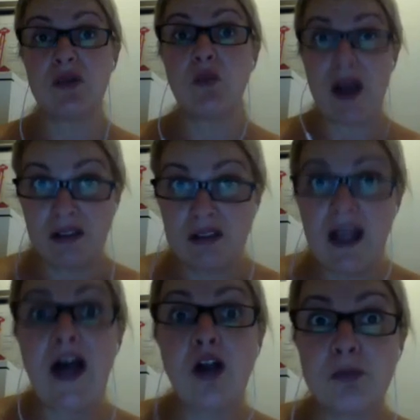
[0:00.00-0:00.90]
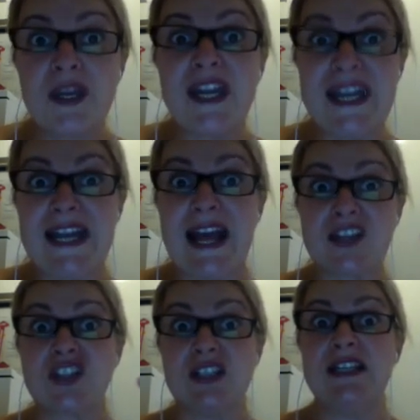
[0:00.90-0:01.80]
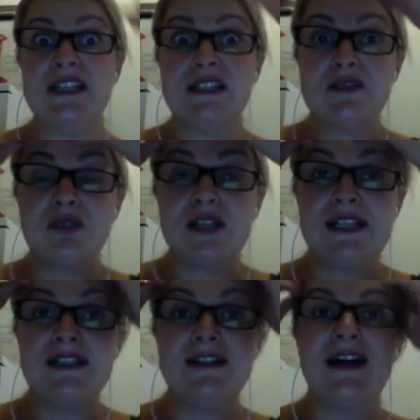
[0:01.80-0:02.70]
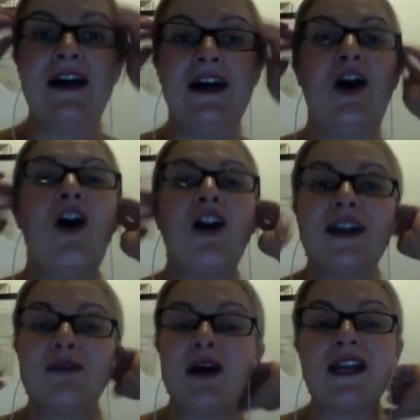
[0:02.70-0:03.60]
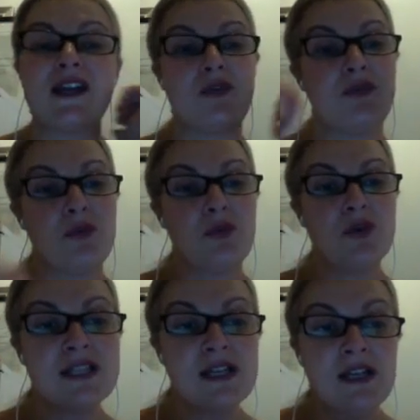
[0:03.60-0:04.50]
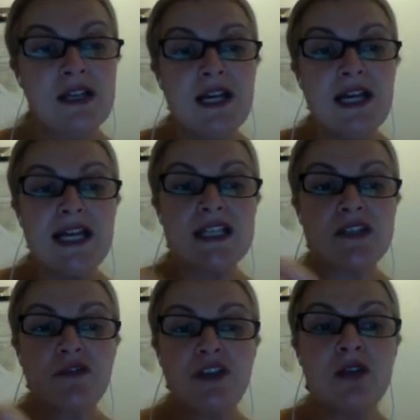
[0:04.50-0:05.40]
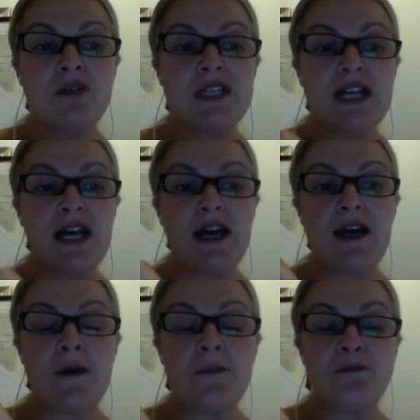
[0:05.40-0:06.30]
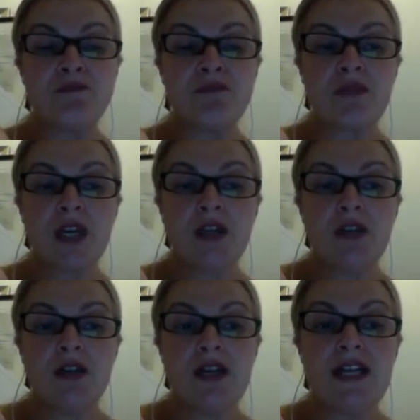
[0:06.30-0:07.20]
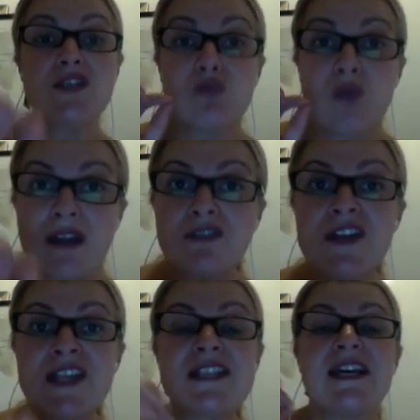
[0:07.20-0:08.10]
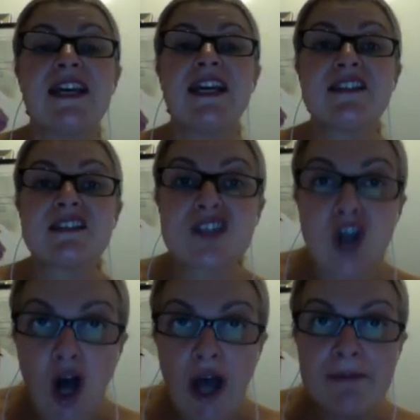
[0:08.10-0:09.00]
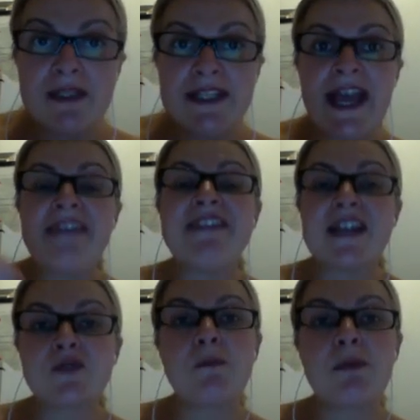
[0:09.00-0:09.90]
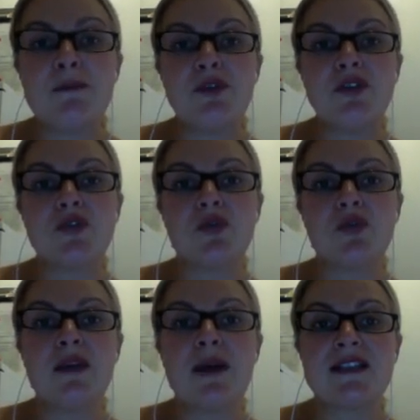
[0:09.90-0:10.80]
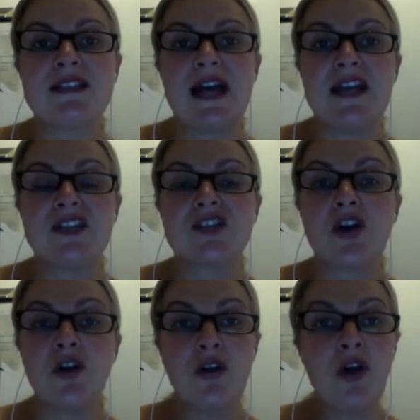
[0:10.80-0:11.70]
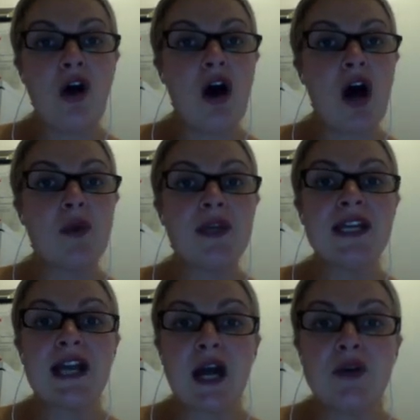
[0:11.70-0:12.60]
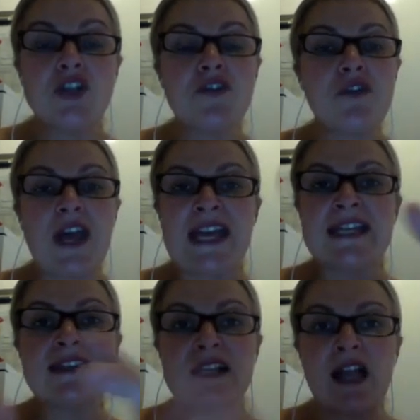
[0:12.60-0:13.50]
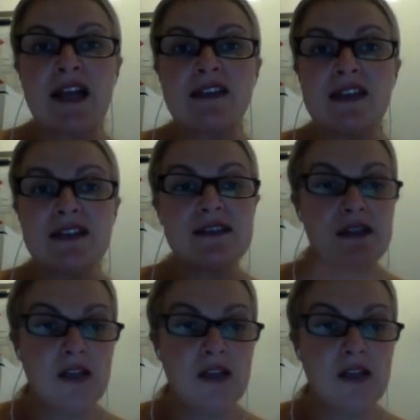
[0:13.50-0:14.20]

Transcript: well, albeit it actually is really hot in my neck of the woods. It's very, it's relevant, it's timely, and that's what people are talking about today. So I would encourage you for anything like this,